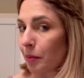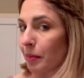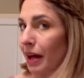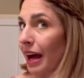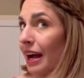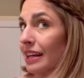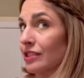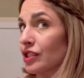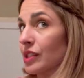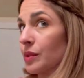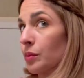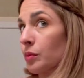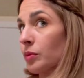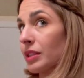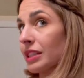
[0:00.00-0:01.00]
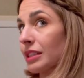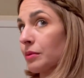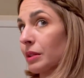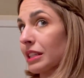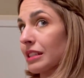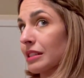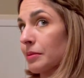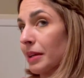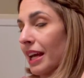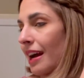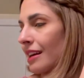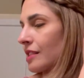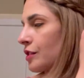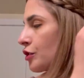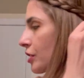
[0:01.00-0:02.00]
but I just really want it to be
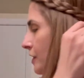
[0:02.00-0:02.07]
extra